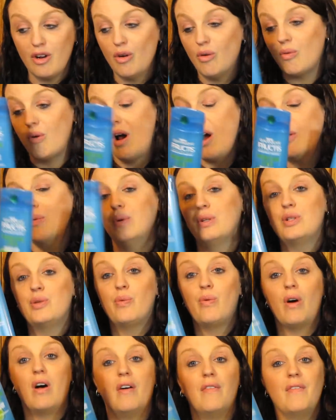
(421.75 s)
go wrong with
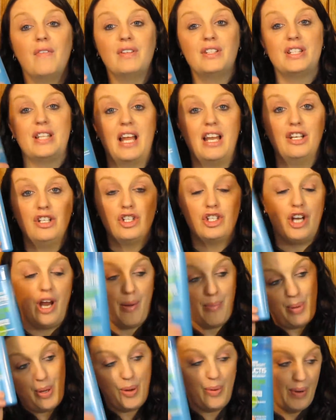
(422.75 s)
12 cent
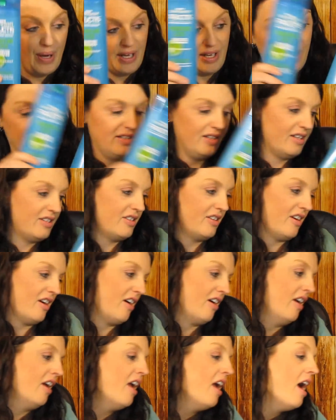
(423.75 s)
shampoo and
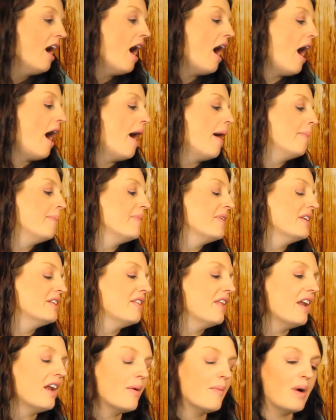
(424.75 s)
conditioner. And
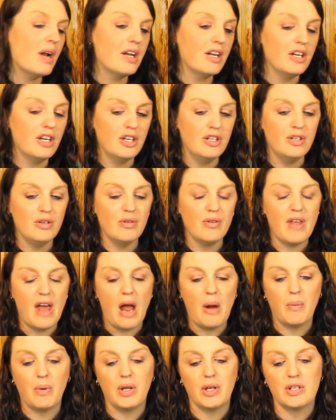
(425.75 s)
then I wanted to do
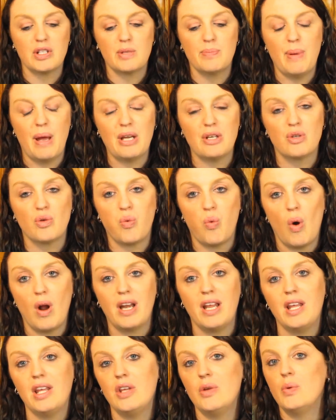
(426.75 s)
that where you spend
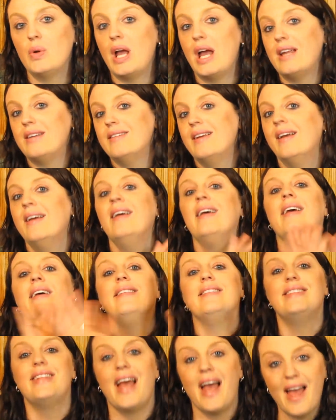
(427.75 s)
20, you get
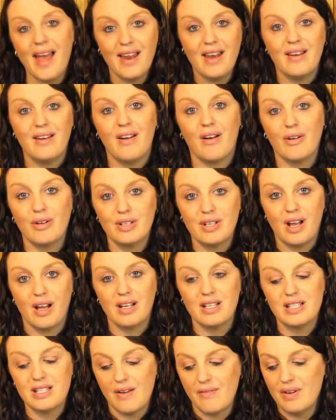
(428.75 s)
10 or
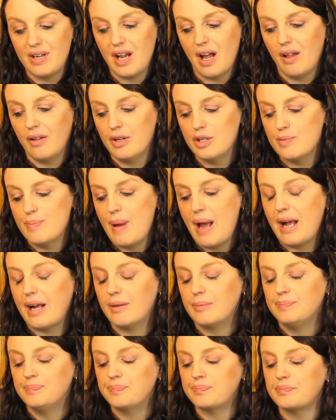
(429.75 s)
$7
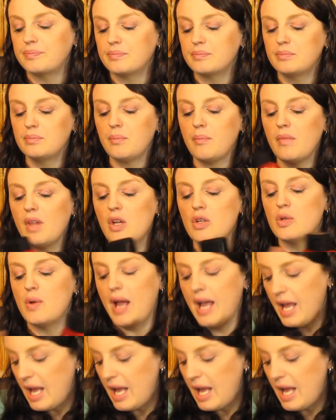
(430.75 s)
back. So